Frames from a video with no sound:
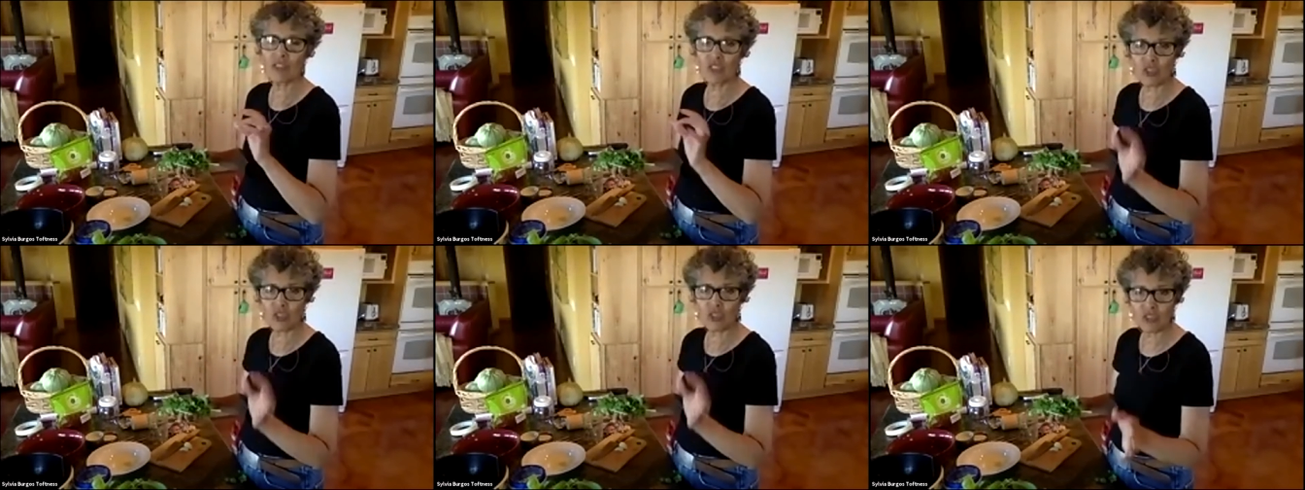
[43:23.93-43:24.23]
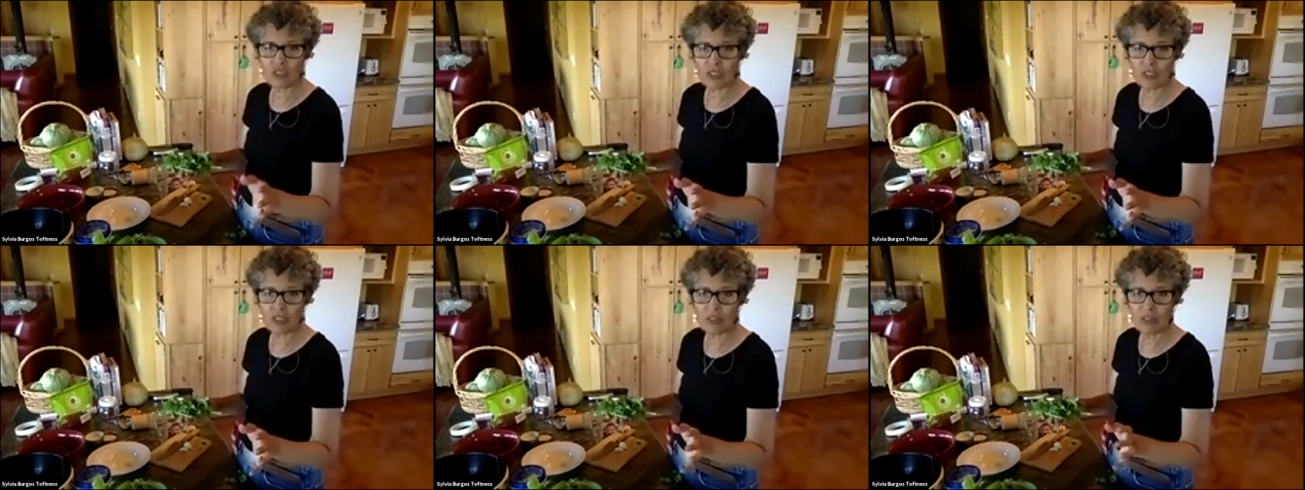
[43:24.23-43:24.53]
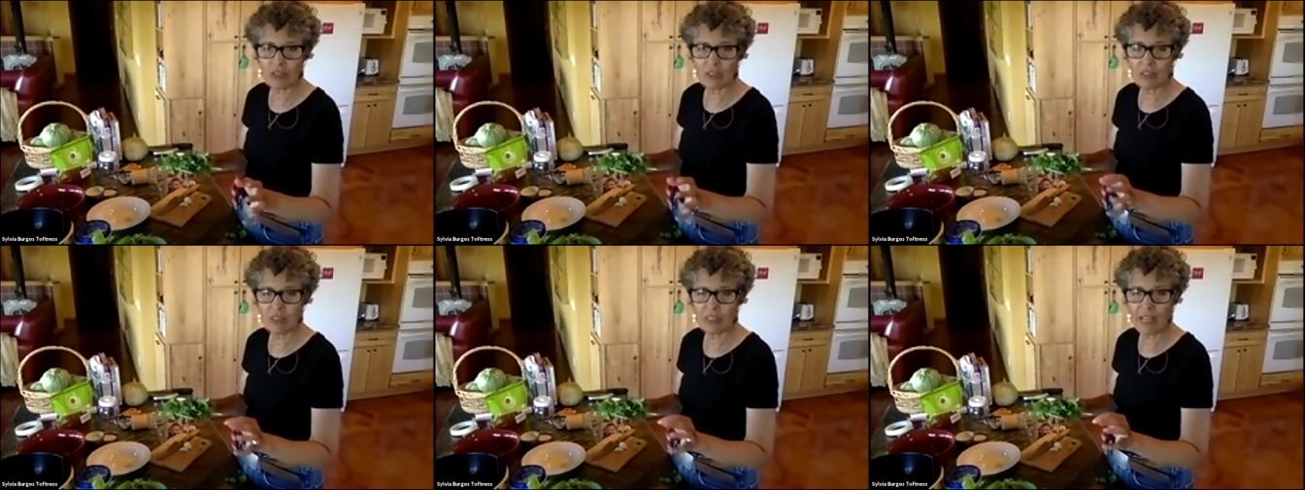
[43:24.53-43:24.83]
dirt
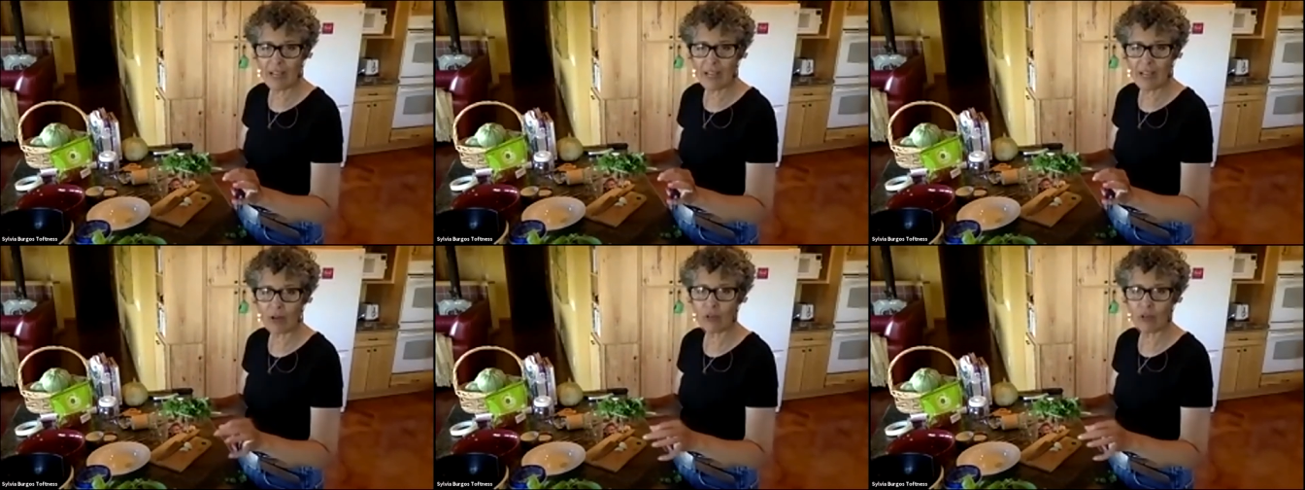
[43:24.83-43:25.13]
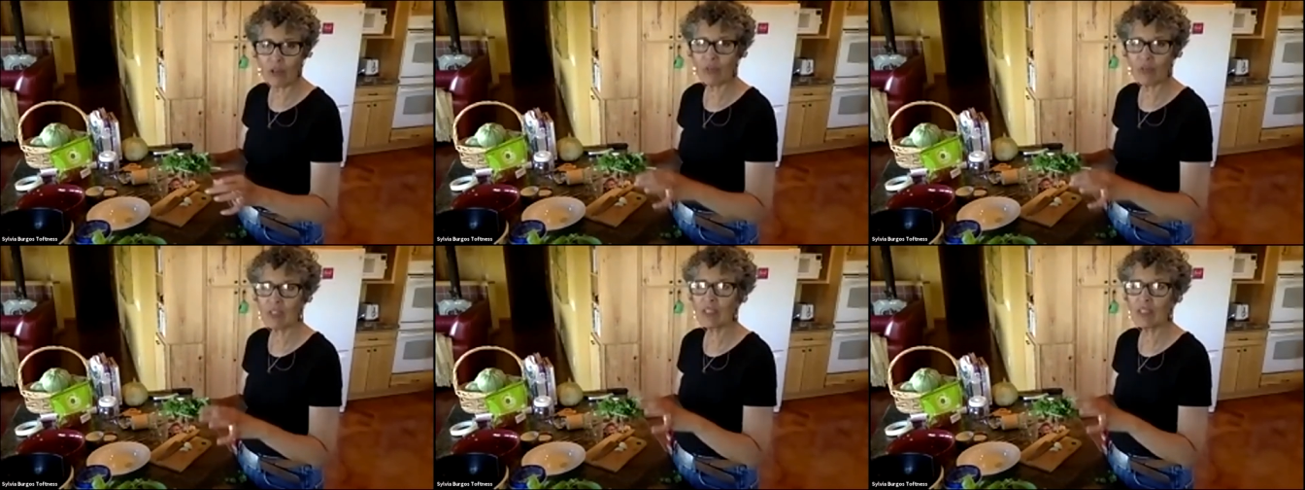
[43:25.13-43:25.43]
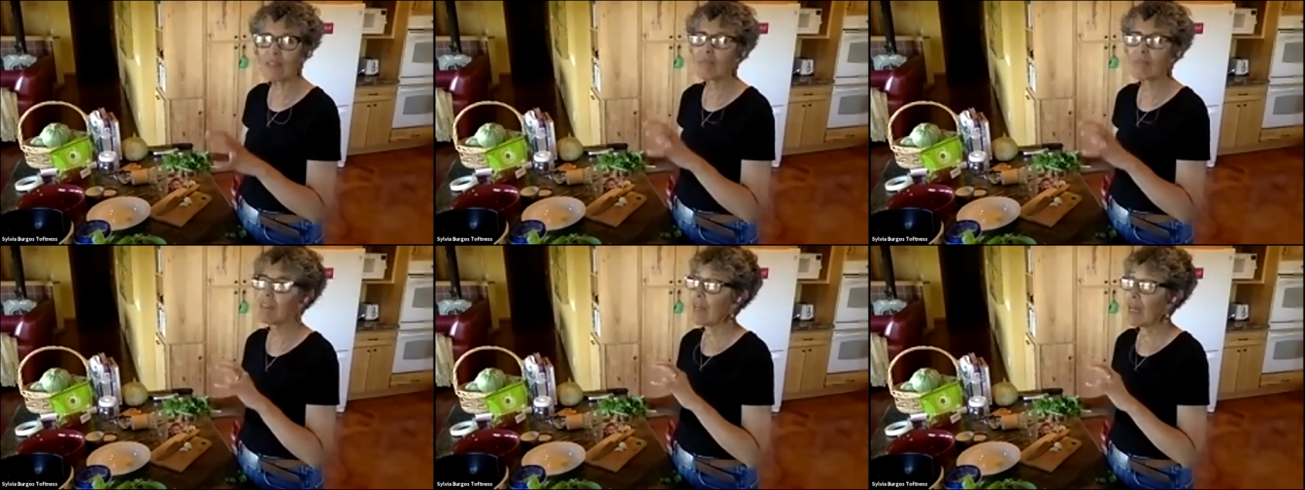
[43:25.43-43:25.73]
out of it
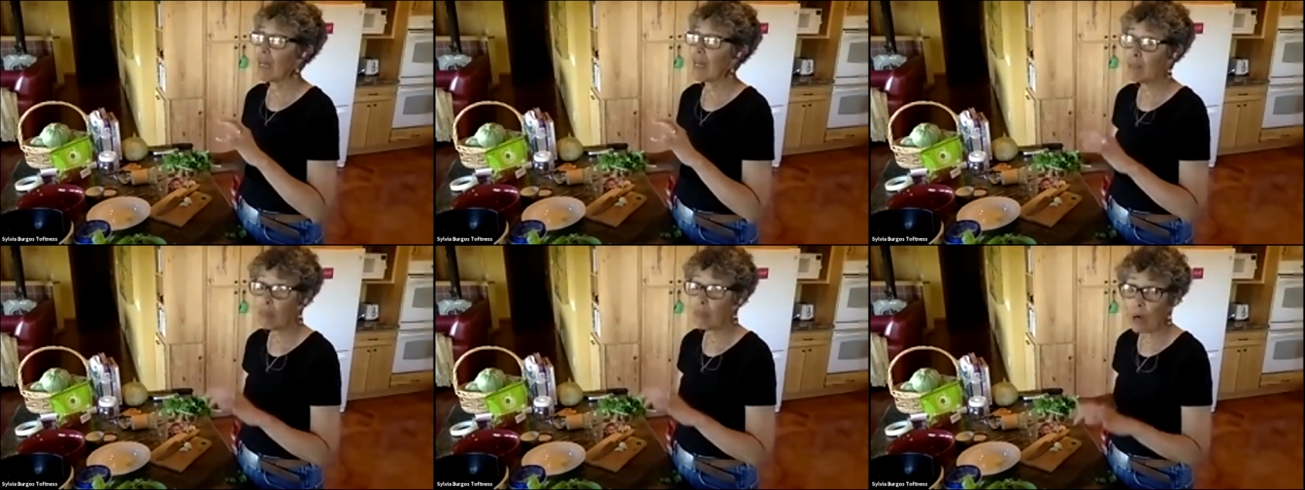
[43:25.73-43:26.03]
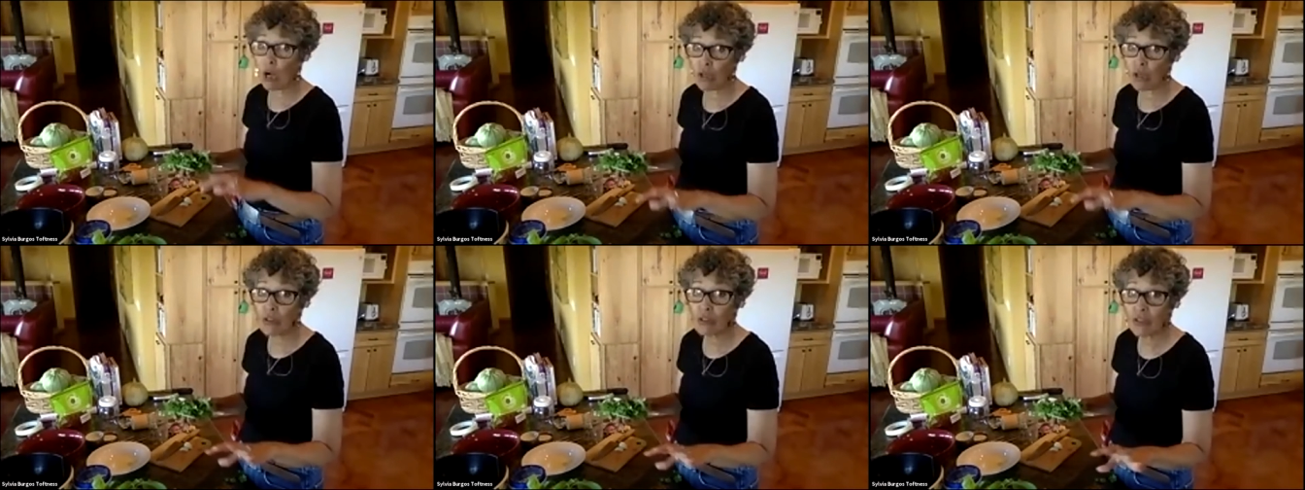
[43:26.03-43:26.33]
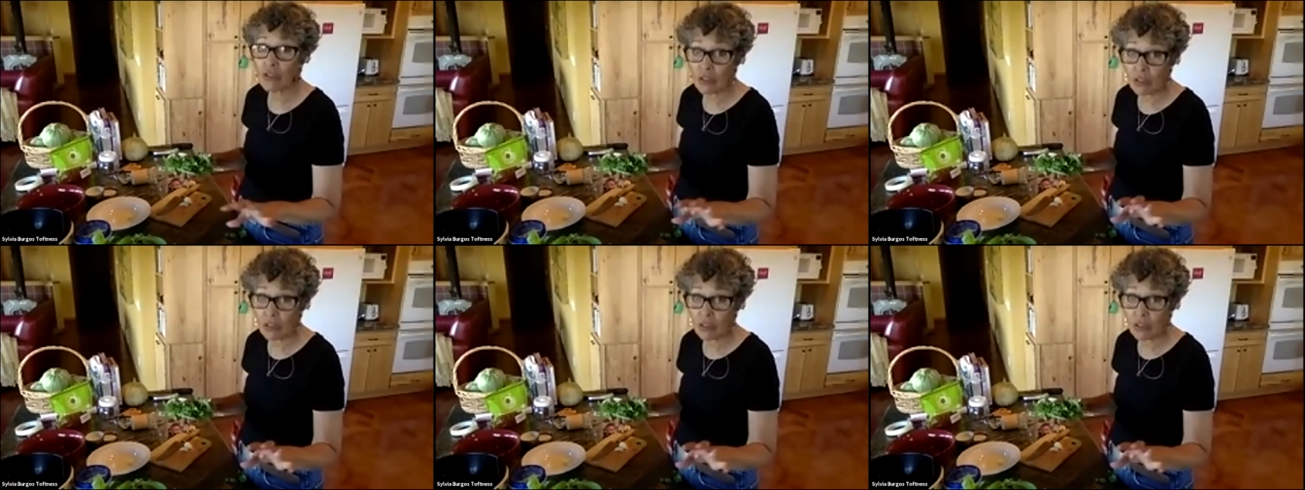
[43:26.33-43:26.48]
and bugs,